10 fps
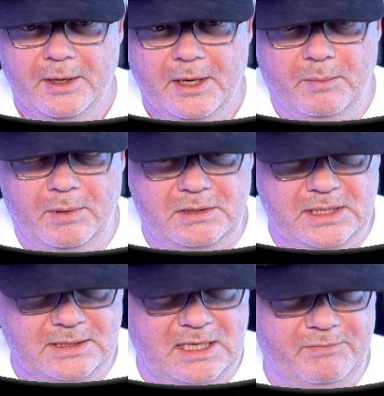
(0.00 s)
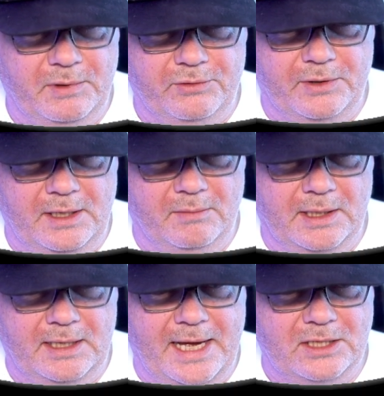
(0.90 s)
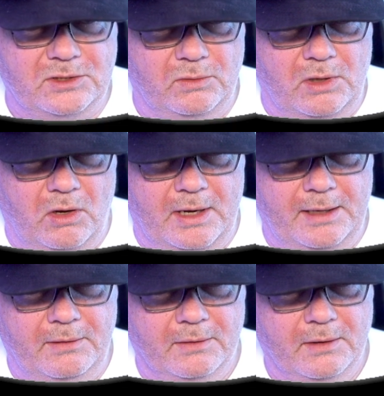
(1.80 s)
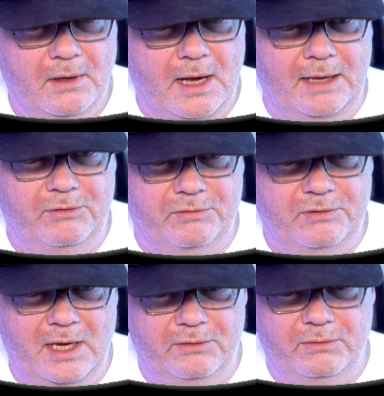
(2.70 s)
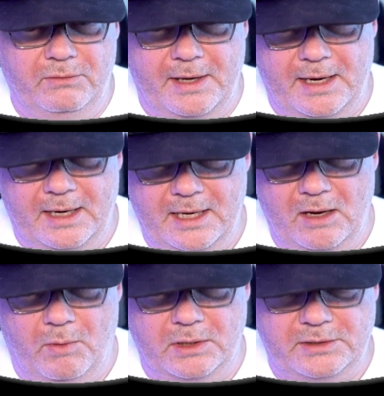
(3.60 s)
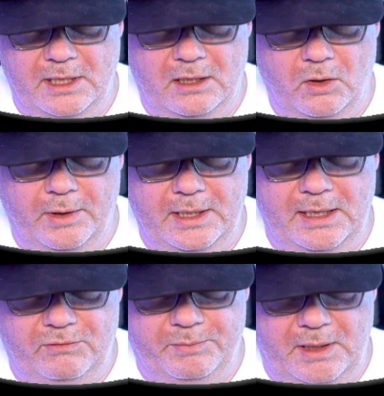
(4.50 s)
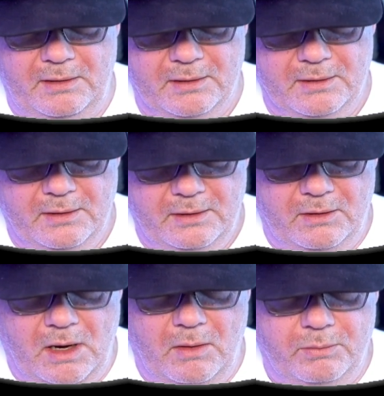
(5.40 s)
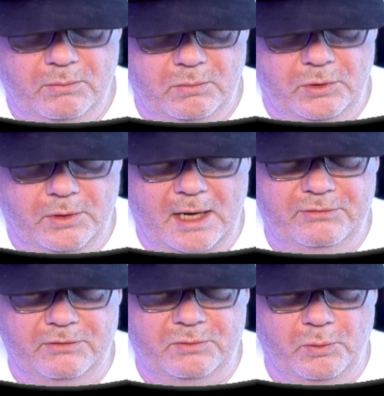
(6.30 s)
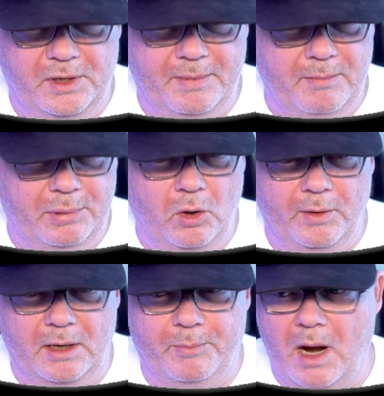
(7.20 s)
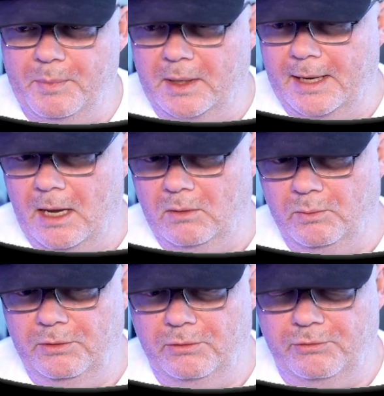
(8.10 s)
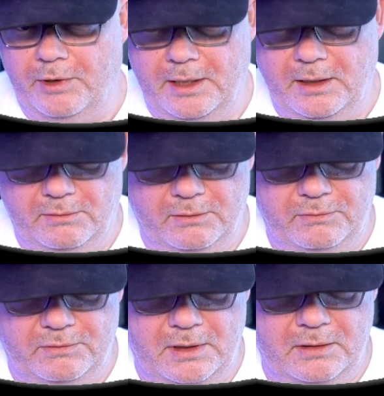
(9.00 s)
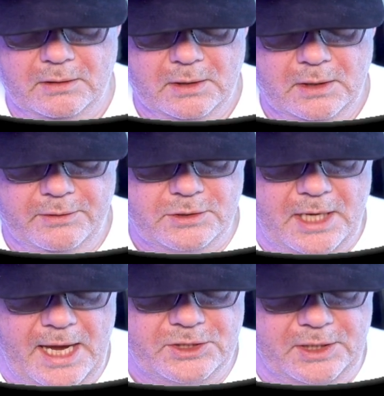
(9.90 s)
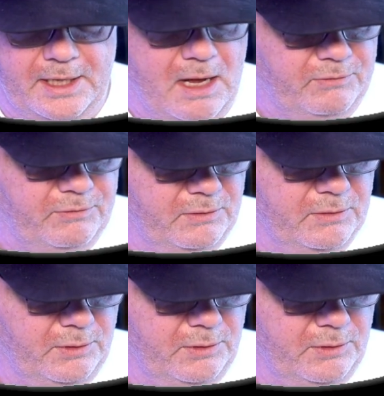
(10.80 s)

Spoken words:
But since I've been trading my cash so long, I just can't do that. I can't watch that go against me. You're not just worried about blowing a prop account when you're trading those cash accounts, your